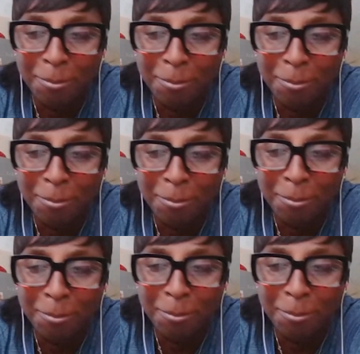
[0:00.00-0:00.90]
Donna
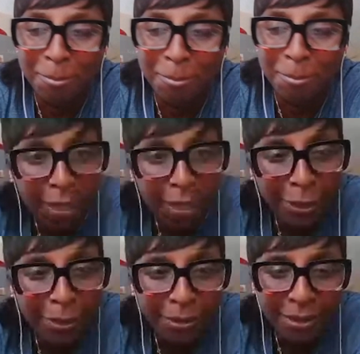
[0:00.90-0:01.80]
Fraser, who
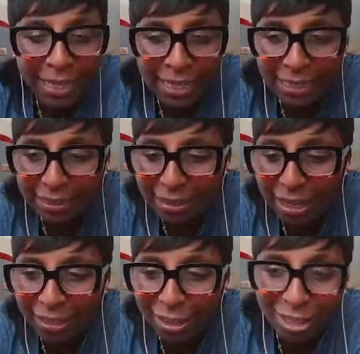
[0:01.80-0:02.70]
is,
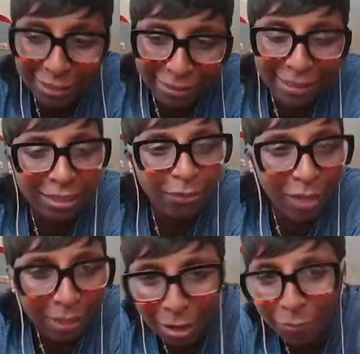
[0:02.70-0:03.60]
I'd like to think, the
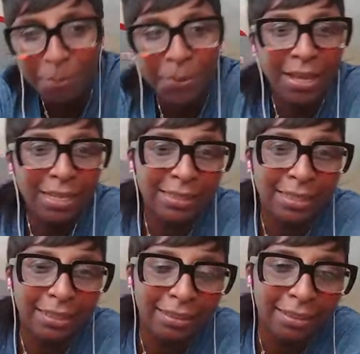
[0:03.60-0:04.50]
fun-loving
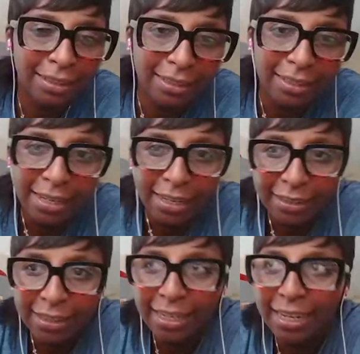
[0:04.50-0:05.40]
person,
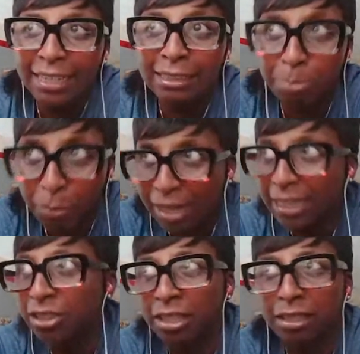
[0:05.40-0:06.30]
the
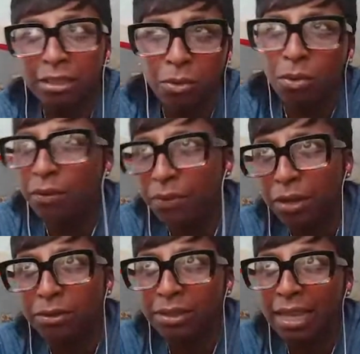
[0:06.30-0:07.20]
inspiration, and all of
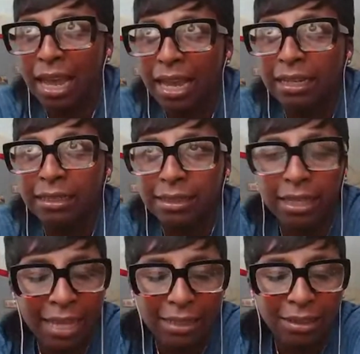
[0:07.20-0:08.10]
those things.
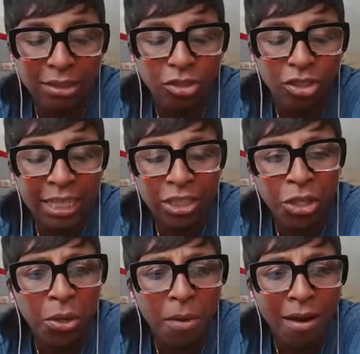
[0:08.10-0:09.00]
That doesn't
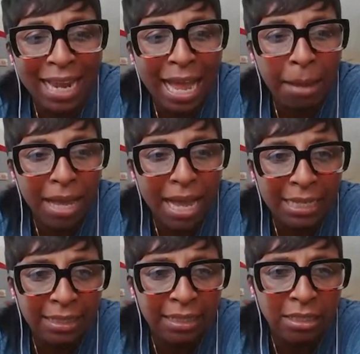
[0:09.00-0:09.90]
change who I am
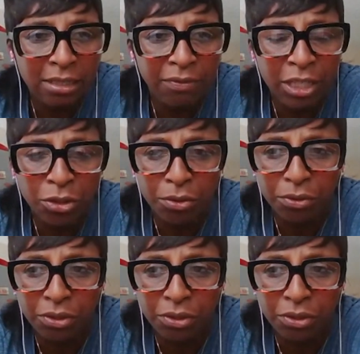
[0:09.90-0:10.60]
as an individual.